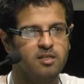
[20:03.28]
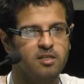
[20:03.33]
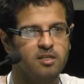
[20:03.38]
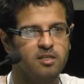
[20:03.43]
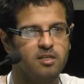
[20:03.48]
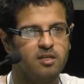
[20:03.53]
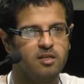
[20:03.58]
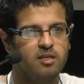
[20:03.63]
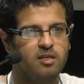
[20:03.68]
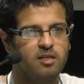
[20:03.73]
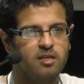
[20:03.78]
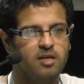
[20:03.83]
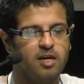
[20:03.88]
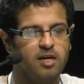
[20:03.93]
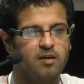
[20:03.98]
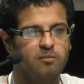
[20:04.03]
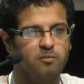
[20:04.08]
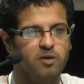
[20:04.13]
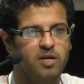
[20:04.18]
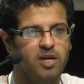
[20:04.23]
uh,
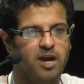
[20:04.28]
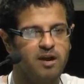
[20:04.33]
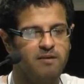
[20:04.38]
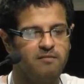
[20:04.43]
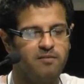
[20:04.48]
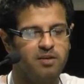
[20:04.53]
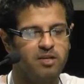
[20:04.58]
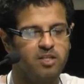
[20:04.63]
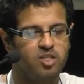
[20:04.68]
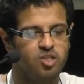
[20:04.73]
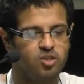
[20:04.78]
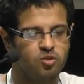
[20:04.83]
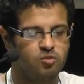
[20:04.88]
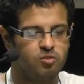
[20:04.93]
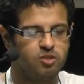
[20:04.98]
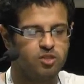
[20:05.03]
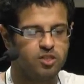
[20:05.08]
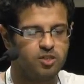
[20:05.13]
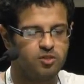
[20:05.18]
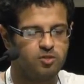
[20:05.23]
we have additional
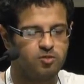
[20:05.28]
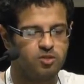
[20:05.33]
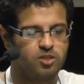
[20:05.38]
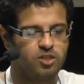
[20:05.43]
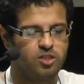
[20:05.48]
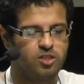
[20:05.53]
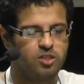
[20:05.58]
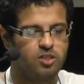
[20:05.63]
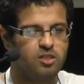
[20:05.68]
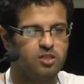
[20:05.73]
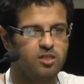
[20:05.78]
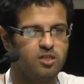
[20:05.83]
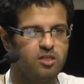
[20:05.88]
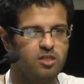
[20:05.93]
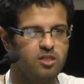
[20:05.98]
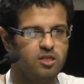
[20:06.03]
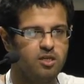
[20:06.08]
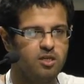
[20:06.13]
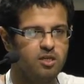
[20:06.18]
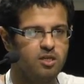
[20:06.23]

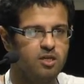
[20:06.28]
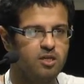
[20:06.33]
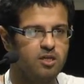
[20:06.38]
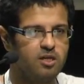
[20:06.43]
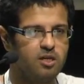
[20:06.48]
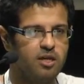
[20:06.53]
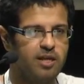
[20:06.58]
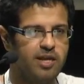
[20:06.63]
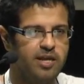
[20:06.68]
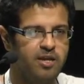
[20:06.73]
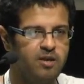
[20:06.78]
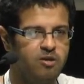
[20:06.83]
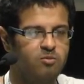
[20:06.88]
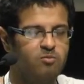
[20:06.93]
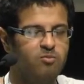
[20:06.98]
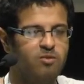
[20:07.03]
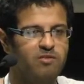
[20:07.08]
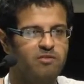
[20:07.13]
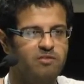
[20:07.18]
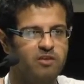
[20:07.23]
security uh, layer
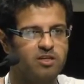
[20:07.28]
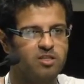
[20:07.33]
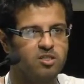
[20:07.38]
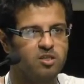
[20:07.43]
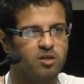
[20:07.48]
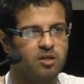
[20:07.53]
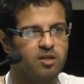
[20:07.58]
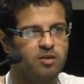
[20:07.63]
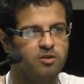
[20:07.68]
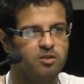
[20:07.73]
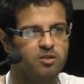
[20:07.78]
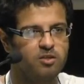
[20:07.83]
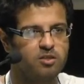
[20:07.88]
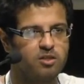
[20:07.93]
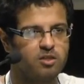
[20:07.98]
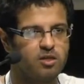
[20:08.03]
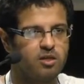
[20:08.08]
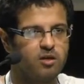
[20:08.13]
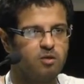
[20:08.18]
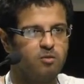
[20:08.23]
with SELinux,
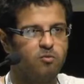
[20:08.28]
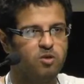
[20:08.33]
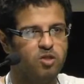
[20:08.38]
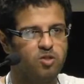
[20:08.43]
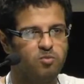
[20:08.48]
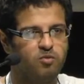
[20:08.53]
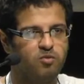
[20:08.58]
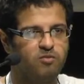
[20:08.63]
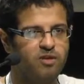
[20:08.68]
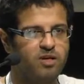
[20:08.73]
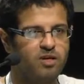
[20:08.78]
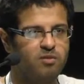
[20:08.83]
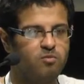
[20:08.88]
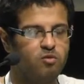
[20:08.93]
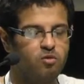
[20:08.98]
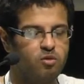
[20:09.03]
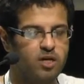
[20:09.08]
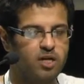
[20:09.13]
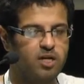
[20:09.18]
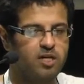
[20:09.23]
which provide
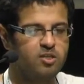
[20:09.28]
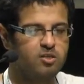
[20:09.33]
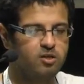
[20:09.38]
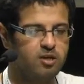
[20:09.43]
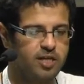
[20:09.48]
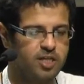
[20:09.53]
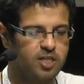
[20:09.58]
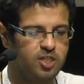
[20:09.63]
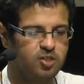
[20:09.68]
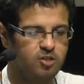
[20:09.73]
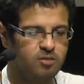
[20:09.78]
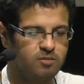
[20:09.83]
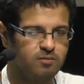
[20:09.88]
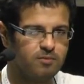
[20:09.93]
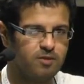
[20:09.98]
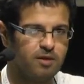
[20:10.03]
more isolation.